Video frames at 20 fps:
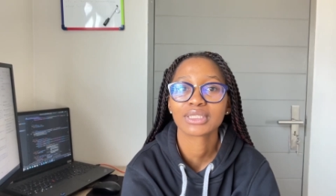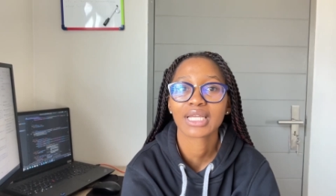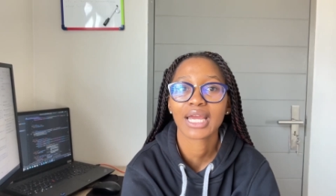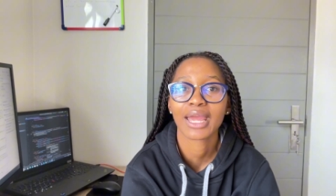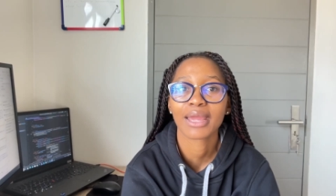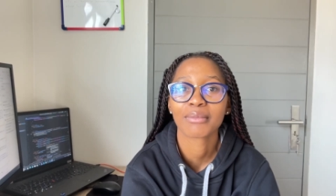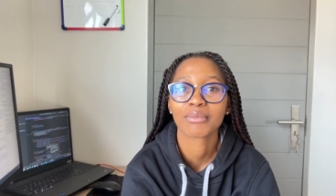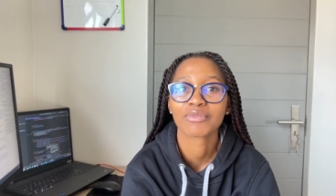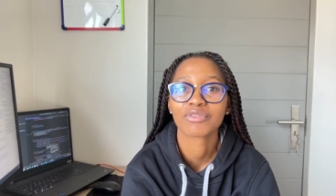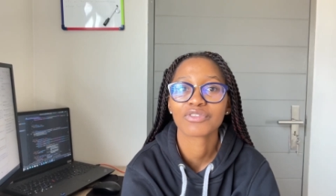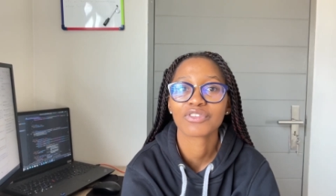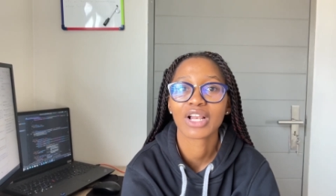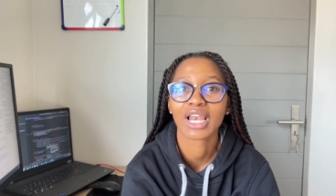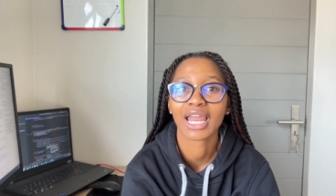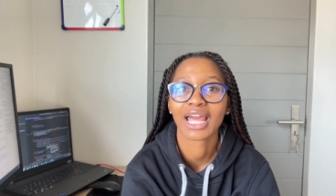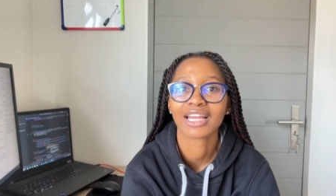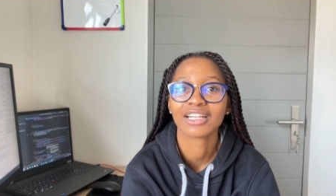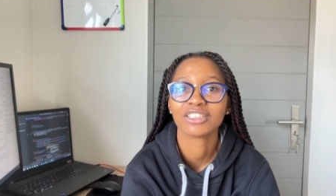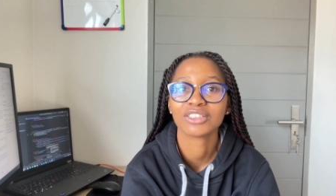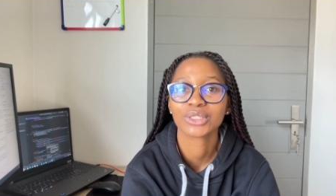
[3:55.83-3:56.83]
time for
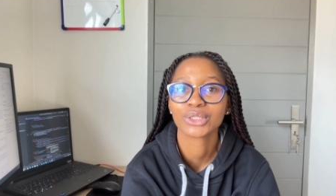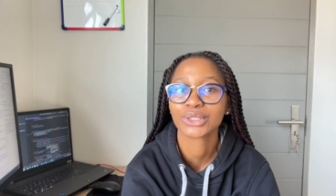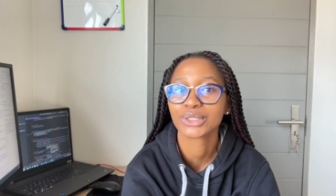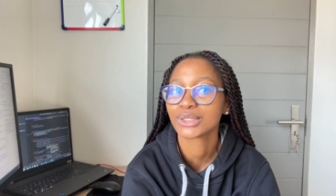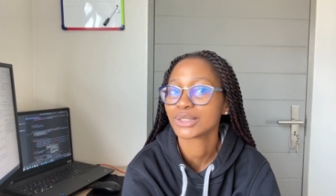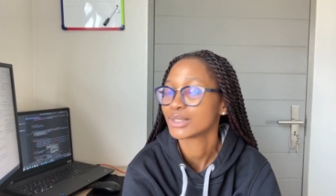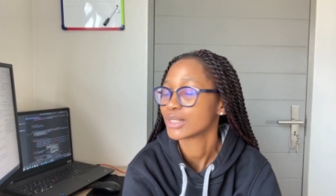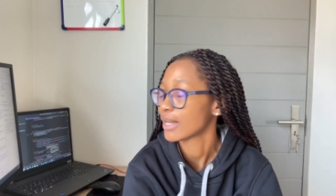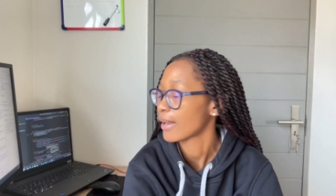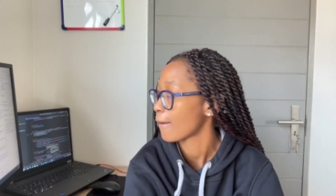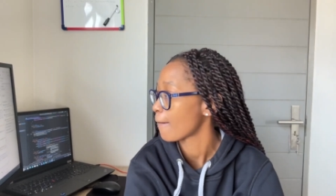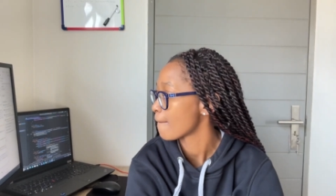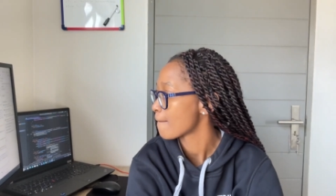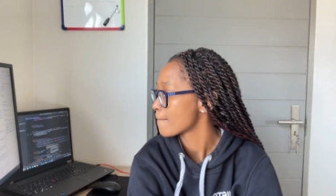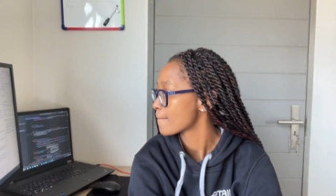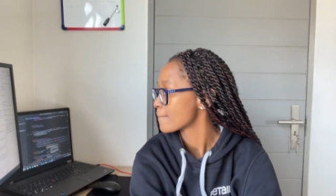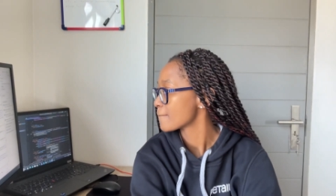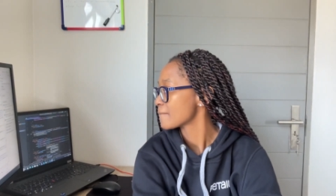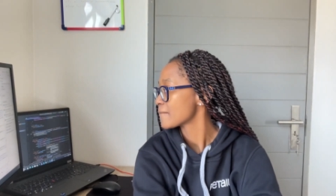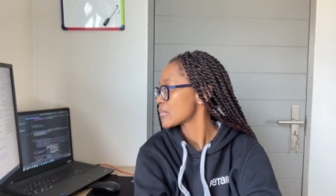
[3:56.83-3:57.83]
lunch.
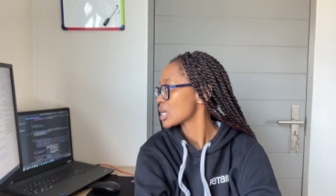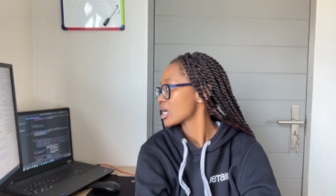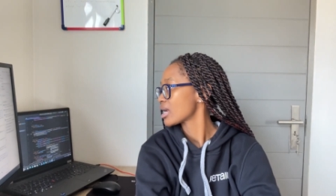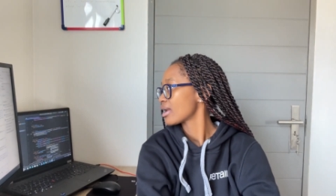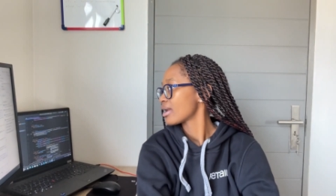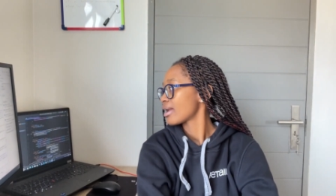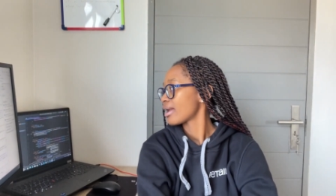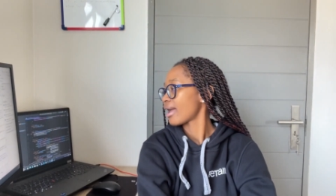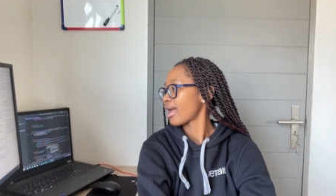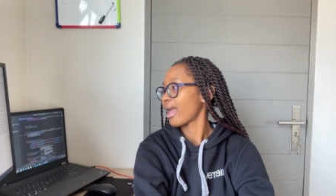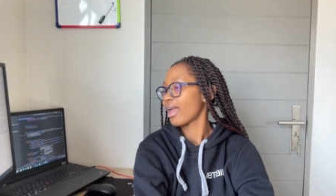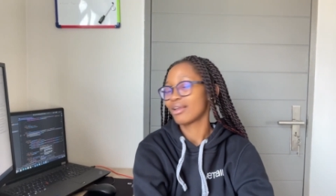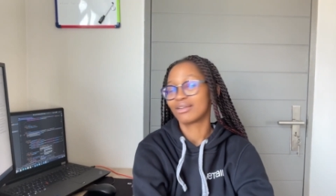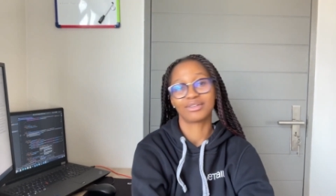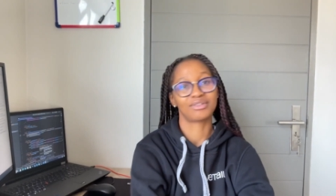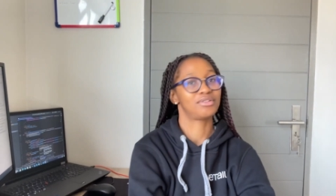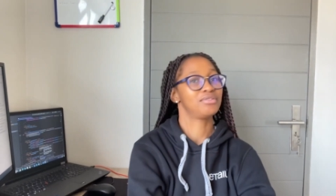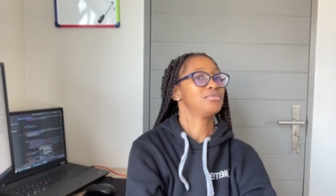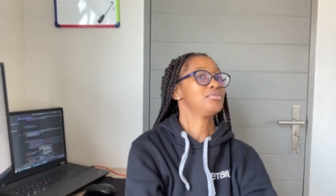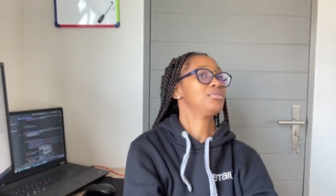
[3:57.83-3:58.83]
I
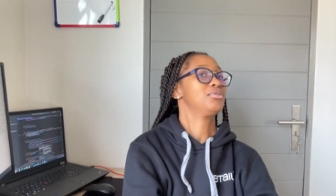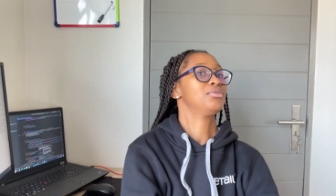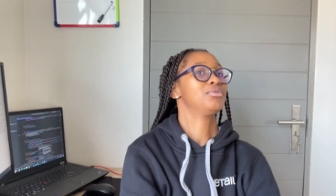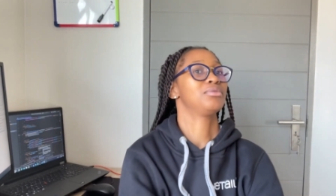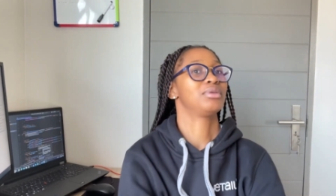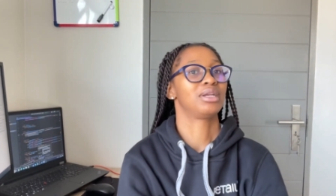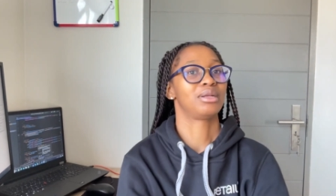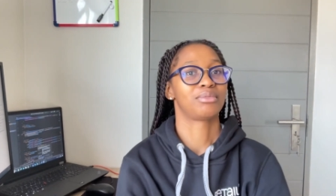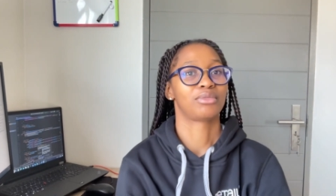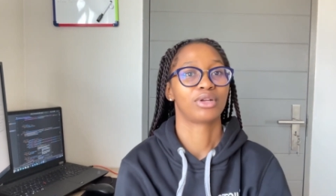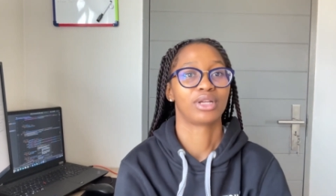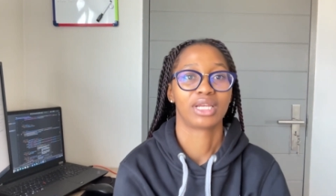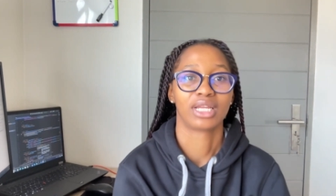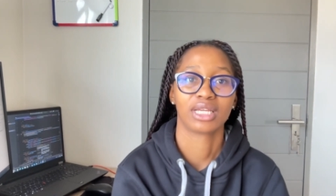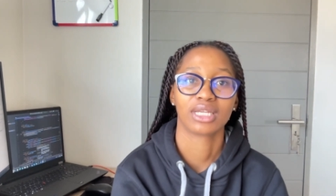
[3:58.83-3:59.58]
don't know what I'm gonna